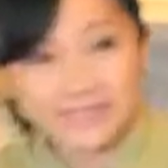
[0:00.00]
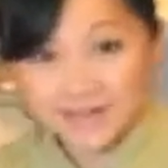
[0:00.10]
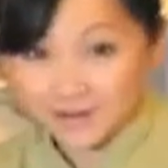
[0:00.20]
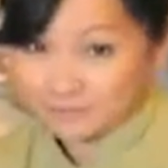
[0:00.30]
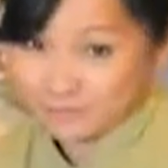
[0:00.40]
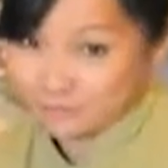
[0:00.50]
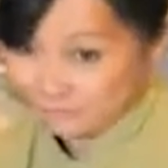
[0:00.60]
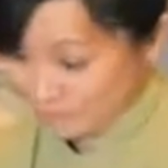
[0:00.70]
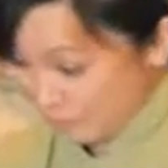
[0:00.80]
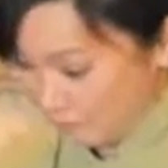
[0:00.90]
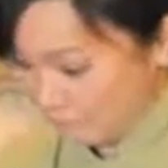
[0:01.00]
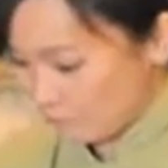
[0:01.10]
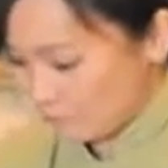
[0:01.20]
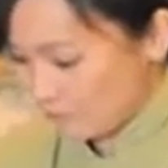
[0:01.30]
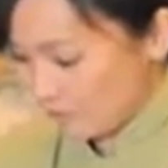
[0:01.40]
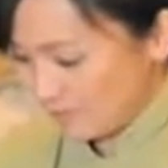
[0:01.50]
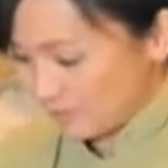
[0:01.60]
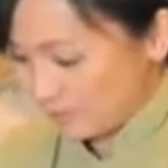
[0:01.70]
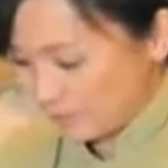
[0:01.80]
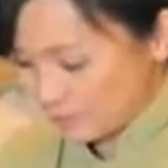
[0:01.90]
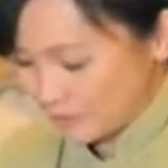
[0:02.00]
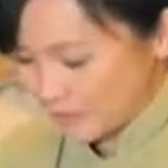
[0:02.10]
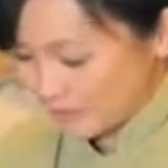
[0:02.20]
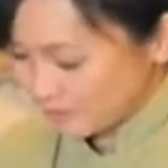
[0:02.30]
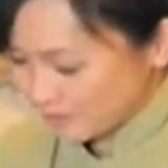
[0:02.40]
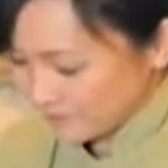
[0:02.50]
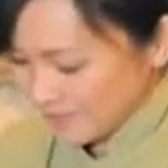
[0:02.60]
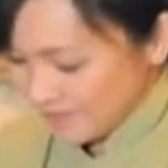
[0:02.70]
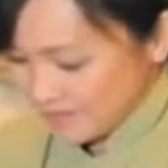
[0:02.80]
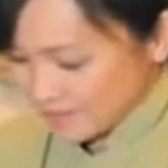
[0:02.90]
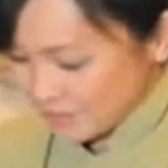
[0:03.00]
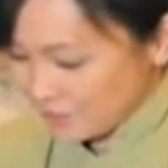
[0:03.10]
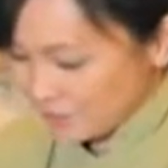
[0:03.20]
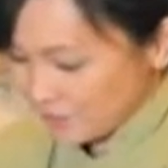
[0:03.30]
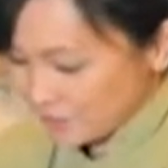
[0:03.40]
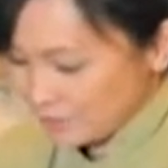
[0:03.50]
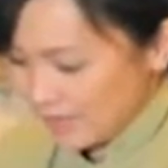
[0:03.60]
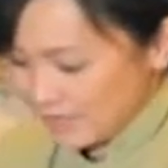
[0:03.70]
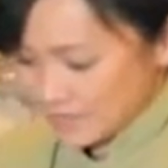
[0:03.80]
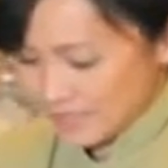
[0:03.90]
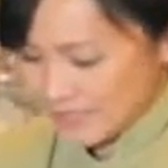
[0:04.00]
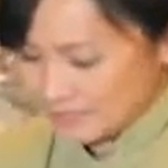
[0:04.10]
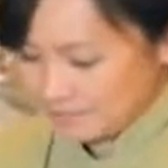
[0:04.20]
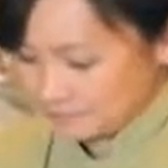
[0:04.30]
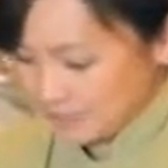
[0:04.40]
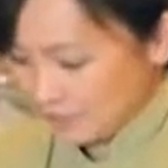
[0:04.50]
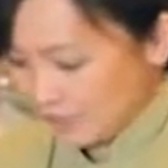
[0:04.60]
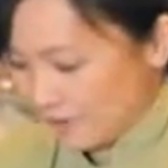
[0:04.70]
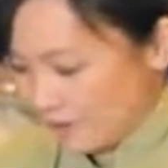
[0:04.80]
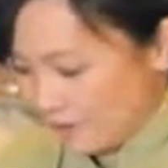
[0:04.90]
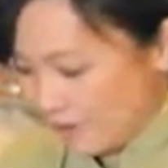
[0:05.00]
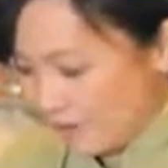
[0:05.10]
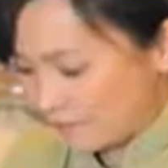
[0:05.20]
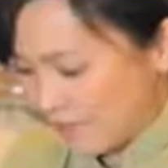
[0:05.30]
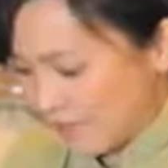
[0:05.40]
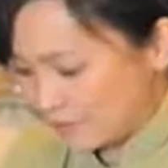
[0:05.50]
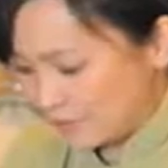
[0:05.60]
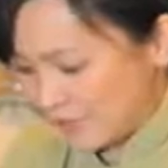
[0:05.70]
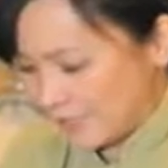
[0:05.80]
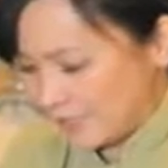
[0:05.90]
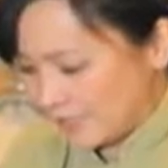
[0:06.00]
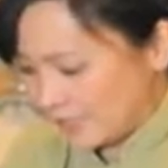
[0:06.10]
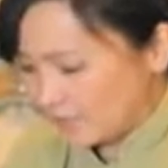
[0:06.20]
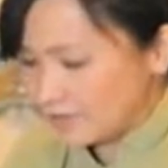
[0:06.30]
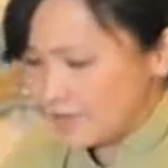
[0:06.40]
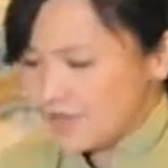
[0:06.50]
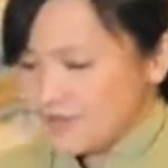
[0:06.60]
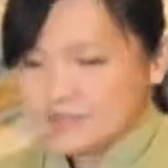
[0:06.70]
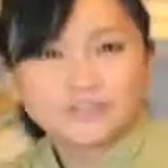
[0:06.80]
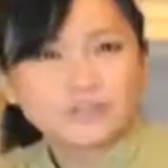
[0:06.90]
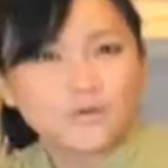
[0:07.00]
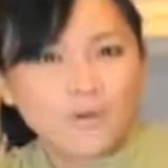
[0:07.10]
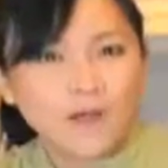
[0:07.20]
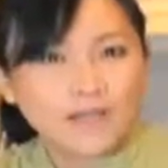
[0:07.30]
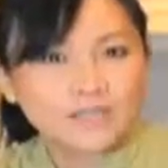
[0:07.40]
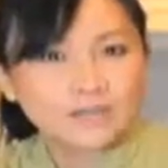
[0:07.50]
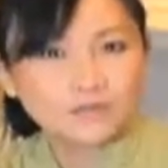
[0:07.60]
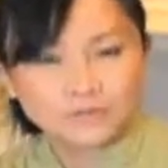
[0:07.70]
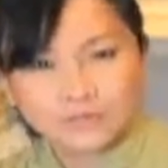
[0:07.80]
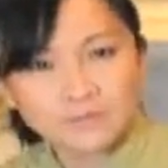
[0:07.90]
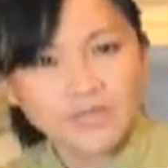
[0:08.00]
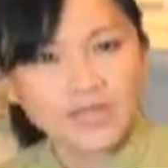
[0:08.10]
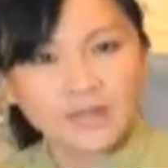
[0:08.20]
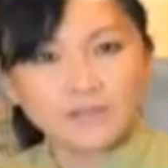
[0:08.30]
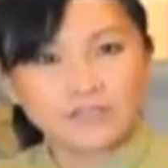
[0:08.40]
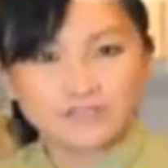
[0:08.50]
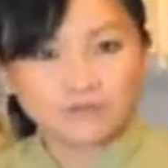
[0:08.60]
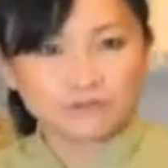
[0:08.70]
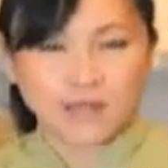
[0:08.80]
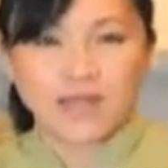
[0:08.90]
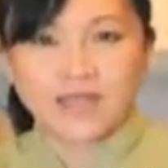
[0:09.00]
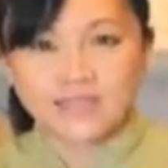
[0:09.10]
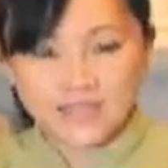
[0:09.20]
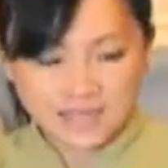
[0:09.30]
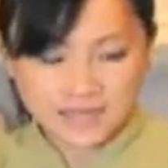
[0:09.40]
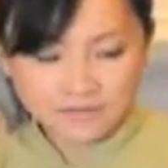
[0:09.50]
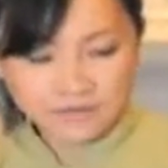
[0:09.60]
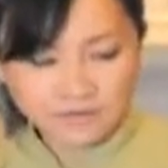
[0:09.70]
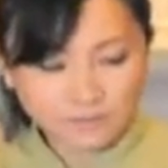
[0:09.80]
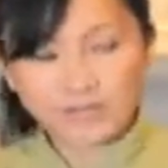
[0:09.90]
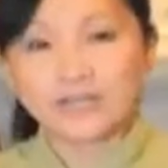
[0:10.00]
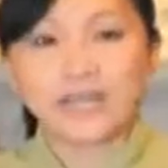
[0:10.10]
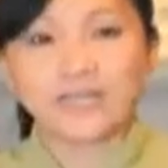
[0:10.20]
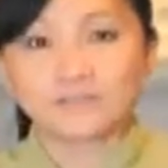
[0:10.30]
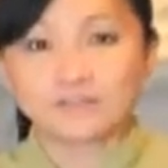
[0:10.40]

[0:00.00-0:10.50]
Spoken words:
the refrigerator. So what I do, I just kind of, like peel off the outer layer here, because you know why too? Sometimes when it's so dry and you put a knife